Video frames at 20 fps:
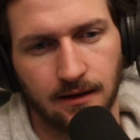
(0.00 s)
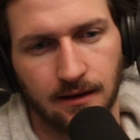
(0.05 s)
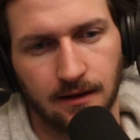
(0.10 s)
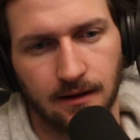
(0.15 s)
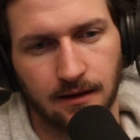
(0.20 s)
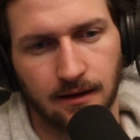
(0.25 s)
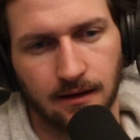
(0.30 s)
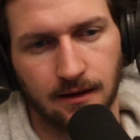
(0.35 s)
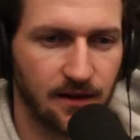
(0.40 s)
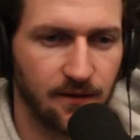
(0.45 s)

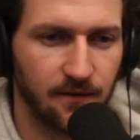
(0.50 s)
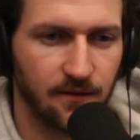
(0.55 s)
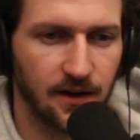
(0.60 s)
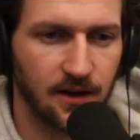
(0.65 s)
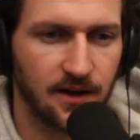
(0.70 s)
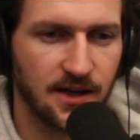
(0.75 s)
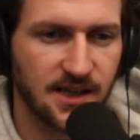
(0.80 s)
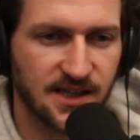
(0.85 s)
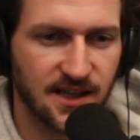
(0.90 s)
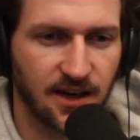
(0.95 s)
That the
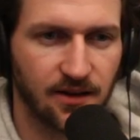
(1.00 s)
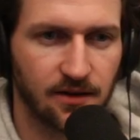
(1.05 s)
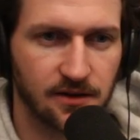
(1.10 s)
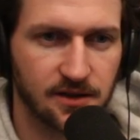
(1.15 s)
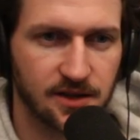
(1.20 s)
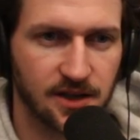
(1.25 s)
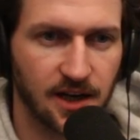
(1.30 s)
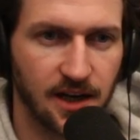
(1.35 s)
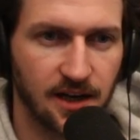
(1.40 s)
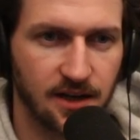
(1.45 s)
very subtle
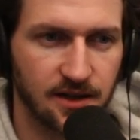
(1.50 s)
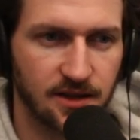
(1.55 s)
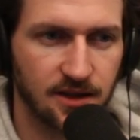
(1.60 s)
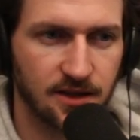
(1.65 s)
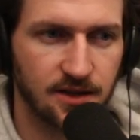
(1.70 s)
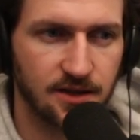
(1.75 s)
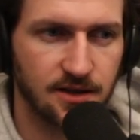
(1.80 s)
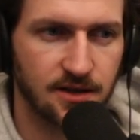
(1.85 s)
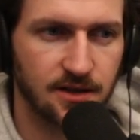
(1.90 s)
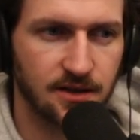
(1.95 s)

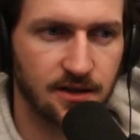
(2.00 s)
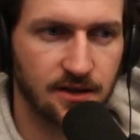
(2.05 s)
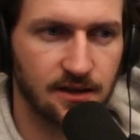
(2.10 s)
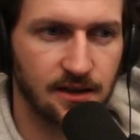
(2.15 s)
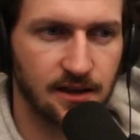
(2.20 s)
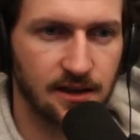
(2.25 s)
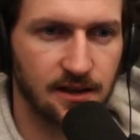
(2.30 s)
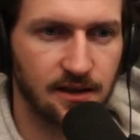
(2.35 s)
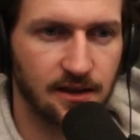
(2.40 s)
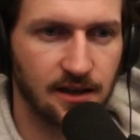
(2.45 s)
changes
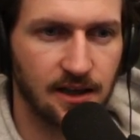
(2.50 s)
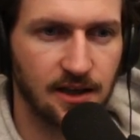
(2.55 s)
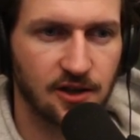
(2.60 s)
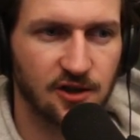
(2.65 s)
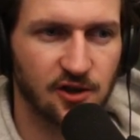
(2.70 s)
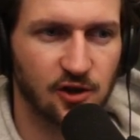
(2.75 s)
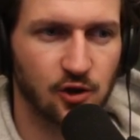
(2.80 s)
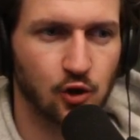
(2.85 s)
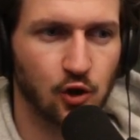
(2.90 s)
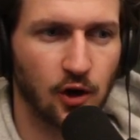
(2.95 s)
in
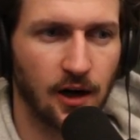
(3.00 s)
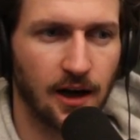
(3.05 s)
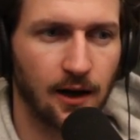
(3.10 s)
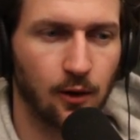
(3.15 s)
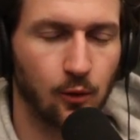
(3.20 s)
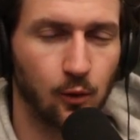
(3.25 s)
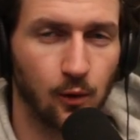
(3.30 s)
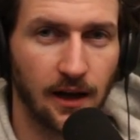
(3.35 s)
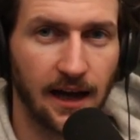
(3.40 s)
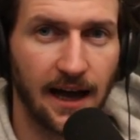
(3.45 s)
each
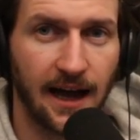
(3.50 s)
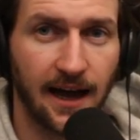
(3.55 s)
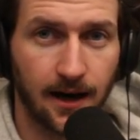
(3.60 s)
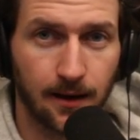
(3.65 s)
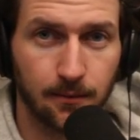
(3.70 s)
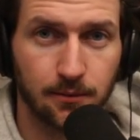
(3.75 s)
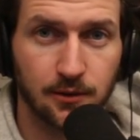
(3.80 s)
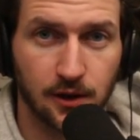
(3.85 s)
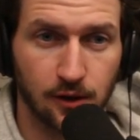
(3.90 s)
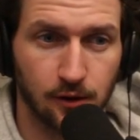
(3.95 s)
track will add
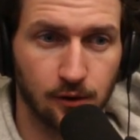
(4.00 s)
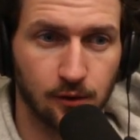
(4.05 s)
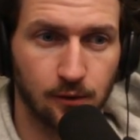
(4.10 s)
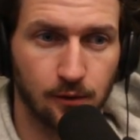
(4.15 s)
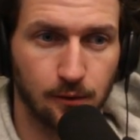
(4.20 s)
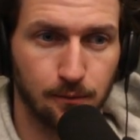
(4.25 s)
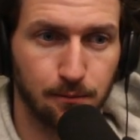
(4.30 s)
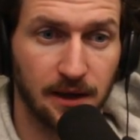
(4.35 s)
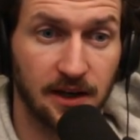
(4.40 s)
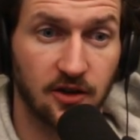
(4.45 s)
up
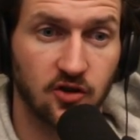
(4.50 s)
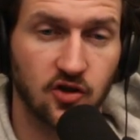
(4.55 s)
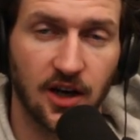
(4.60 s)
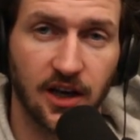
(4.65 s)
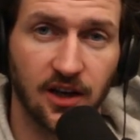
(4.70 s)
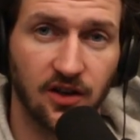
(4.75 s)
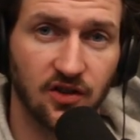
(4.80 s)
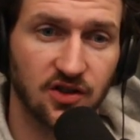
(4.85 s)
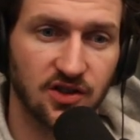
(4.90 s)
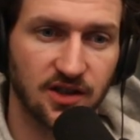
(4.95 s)
to big
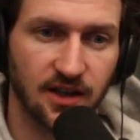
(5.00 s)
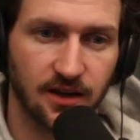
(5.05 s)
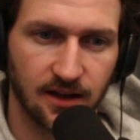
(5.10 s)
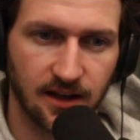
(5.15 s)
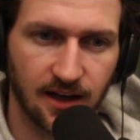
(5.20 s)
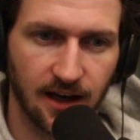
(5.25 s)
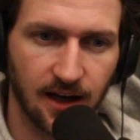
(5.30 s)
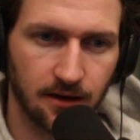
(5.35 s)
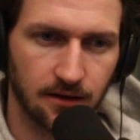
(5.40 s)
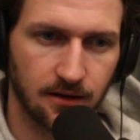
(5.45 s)
changes at
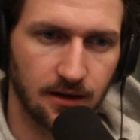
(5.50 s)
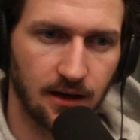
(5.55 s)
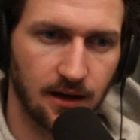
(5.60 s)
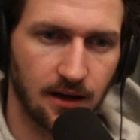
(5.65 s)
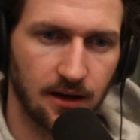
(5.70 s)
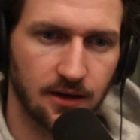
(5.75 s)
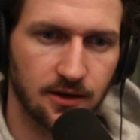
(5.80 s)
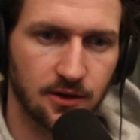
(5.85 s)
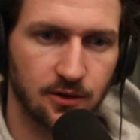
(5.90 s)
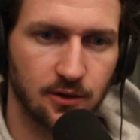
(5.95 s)
the end.
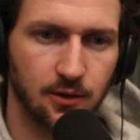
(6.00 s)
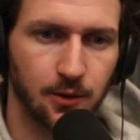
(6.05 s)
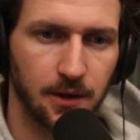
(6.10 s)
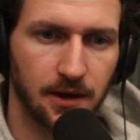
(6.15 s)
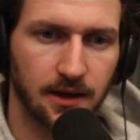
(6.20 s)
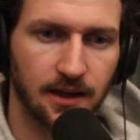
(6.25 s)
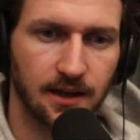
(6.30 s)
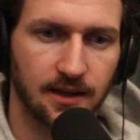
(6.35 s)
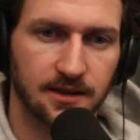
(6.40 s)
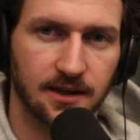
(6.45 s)
So doing
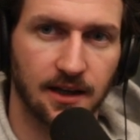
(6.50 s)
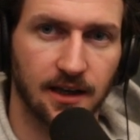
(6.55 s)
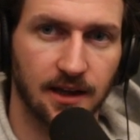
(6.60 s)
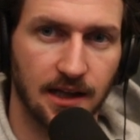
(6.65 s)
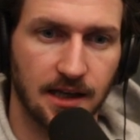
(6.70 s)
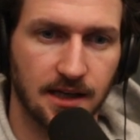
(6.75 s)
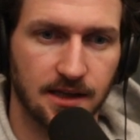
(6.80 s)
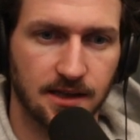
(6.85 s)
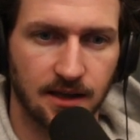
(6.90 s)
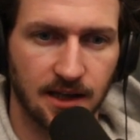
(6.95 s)
things like
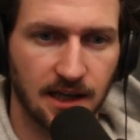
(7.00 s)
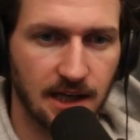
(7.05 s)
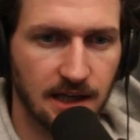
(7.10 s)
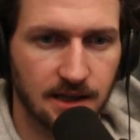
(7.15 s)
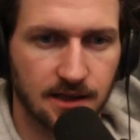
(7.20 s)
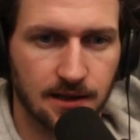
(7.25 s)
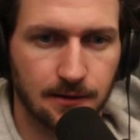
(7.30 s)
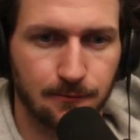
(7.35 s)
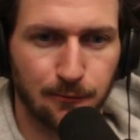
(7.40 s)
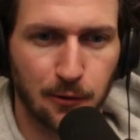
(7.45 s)
this
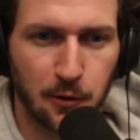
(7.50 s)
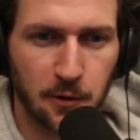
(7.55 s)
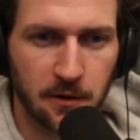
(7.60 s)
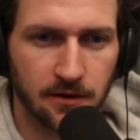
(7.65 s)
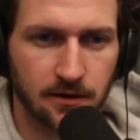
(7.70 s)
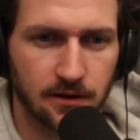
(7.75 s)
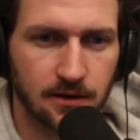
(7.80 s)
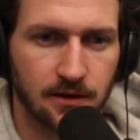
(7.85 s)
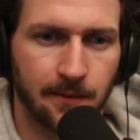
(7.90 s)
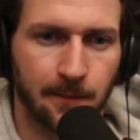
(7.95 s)
is
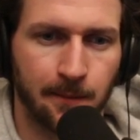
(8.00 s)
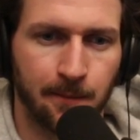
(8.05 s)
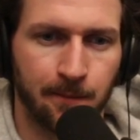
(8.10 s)
important.